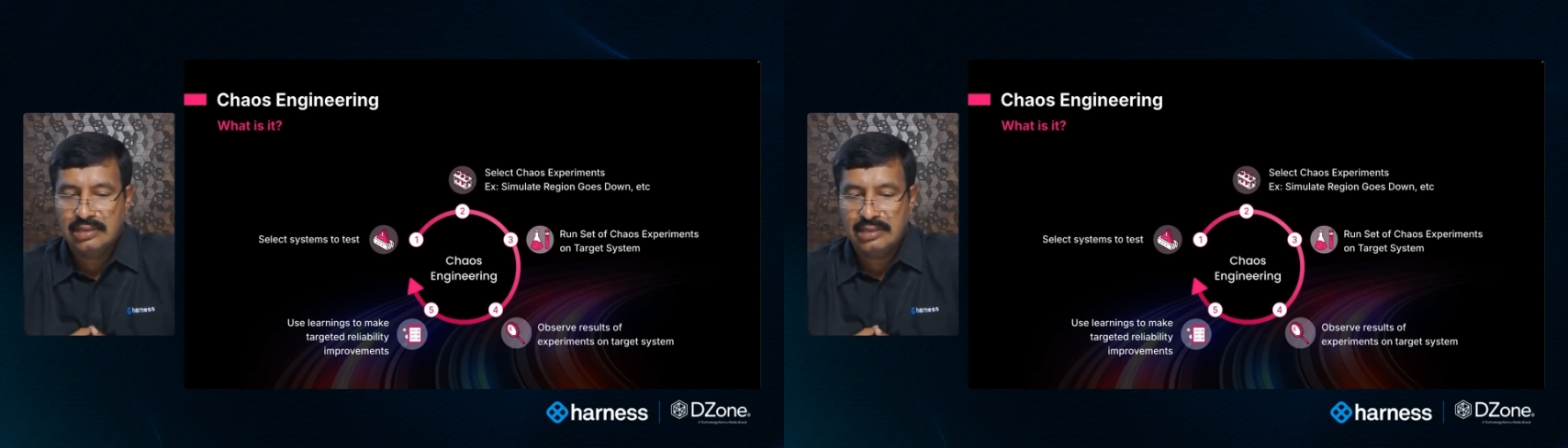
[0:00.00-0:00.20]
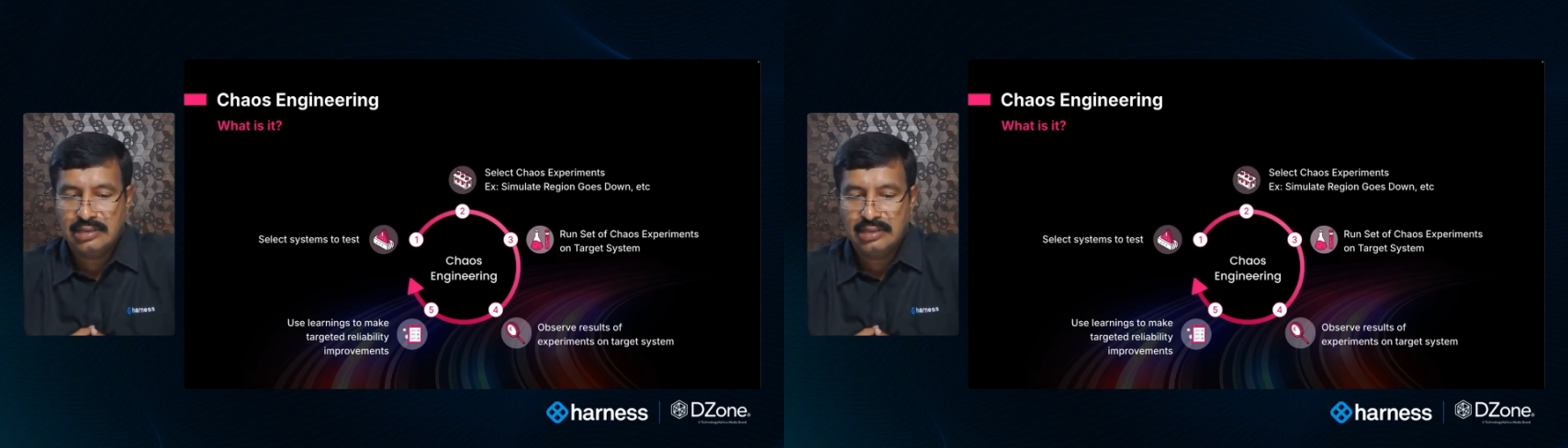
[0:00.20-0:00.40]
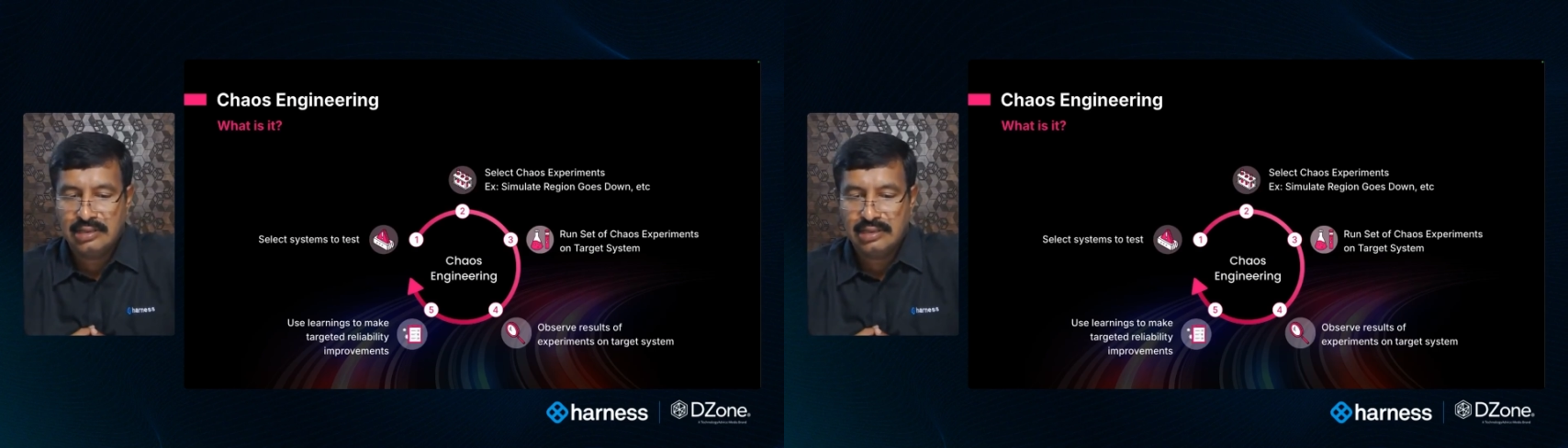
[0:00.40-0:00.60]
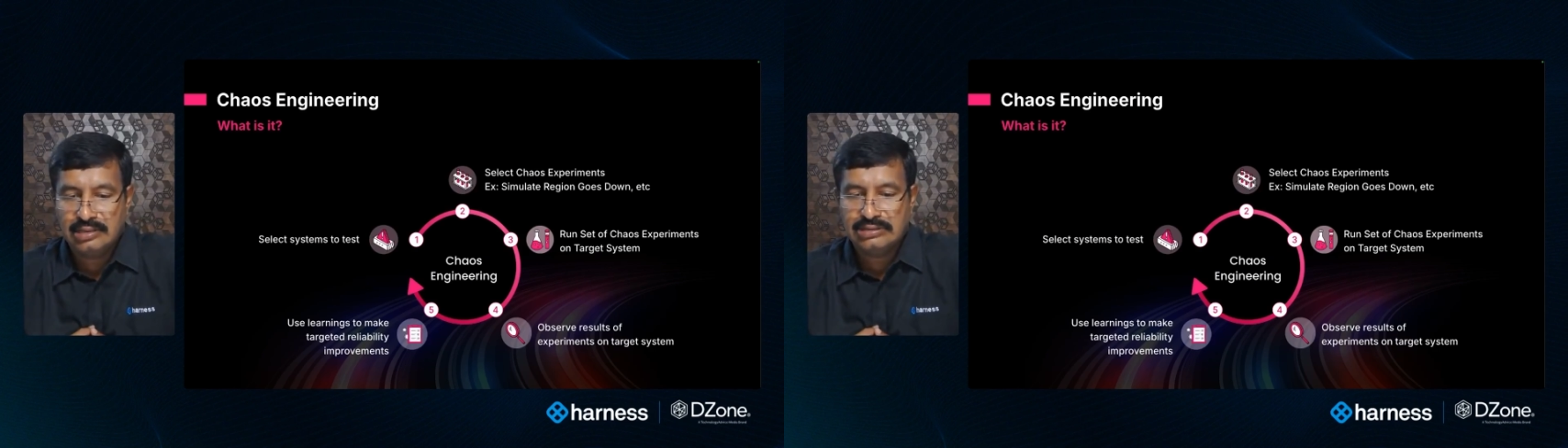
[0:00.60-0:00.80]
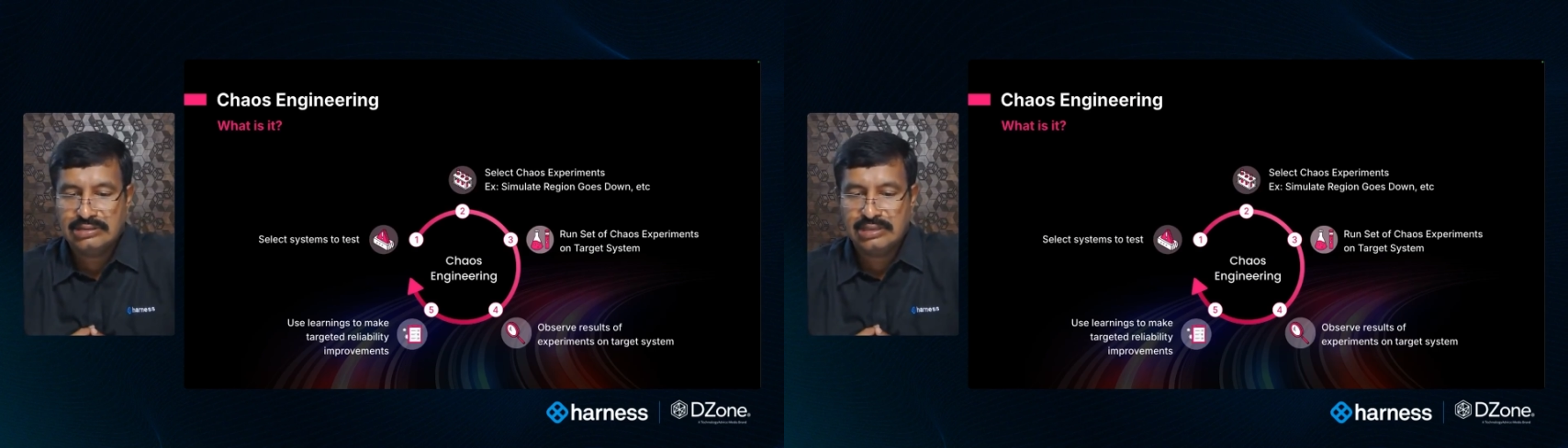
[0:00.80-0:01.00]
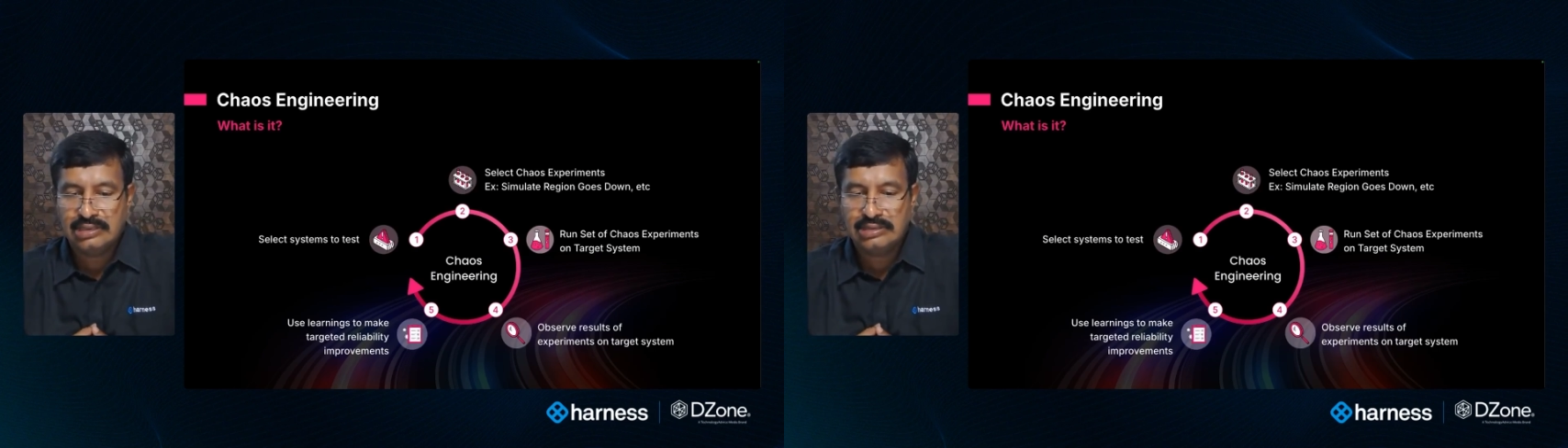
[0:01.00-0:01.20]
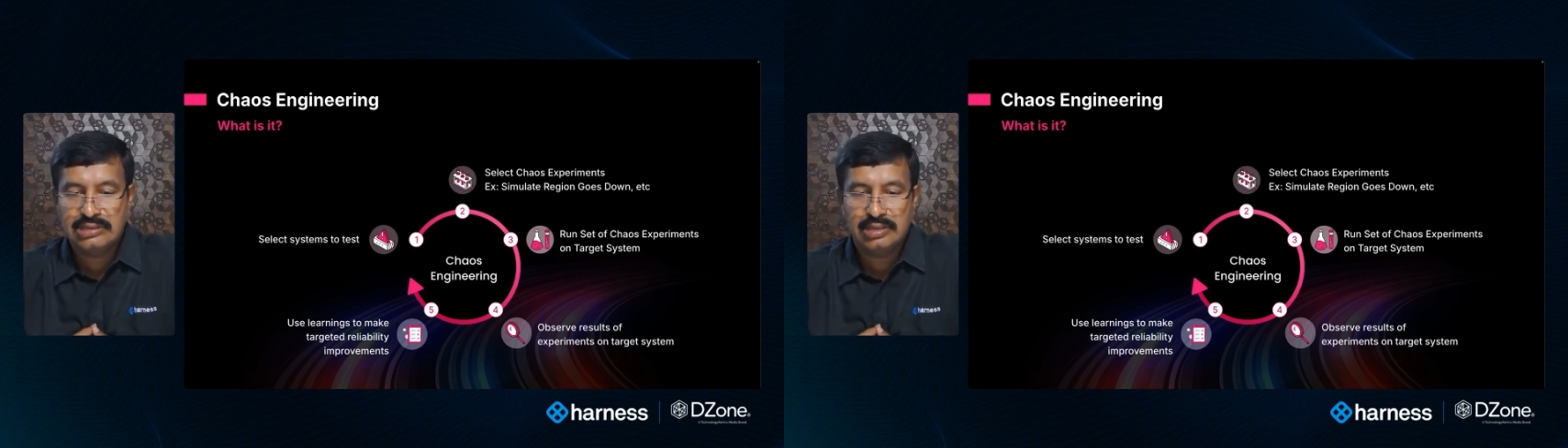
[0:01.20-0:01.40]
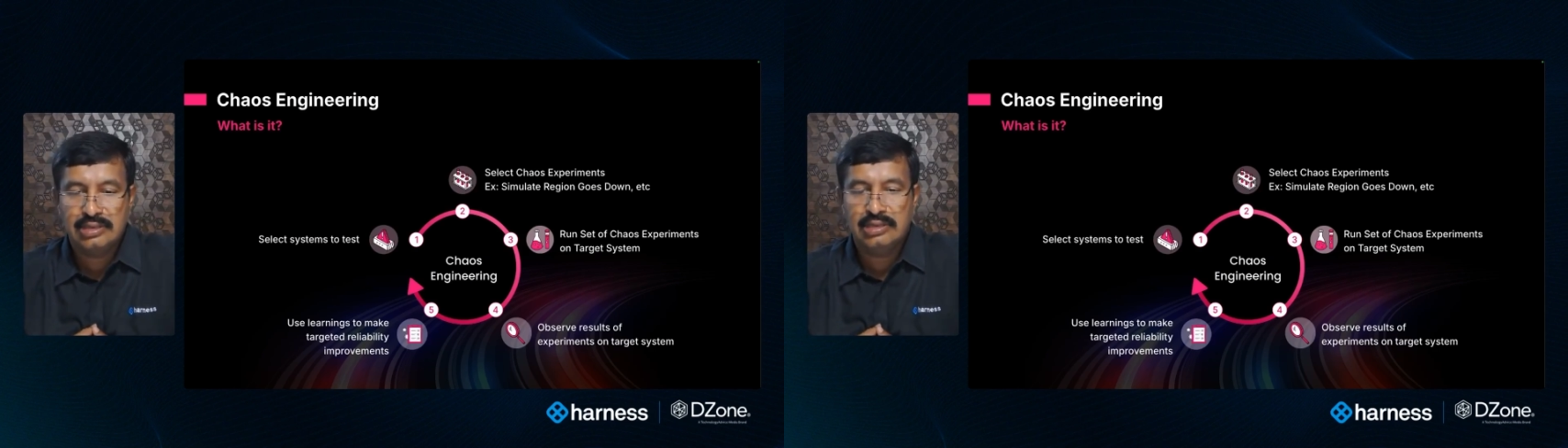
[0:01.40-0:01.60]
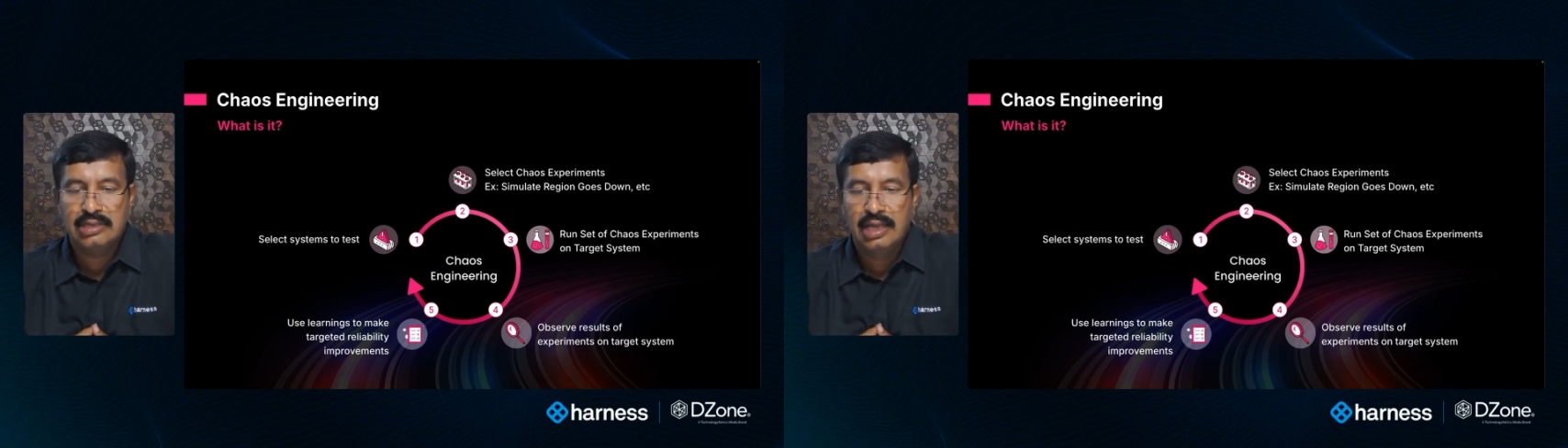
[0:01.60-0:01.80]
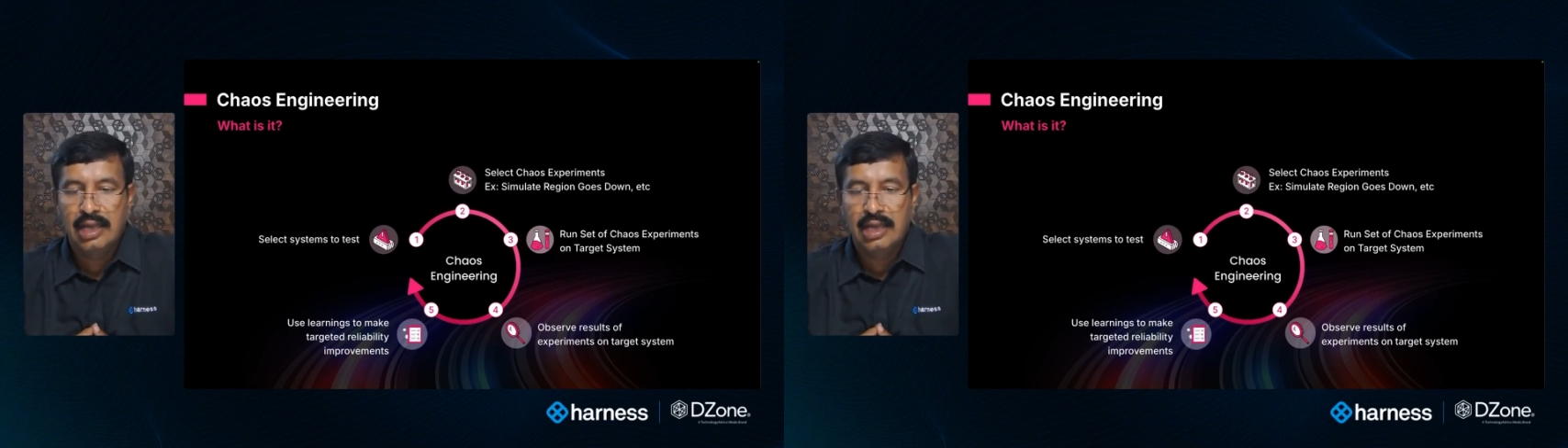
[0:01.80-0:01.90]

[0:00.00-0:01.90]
a structured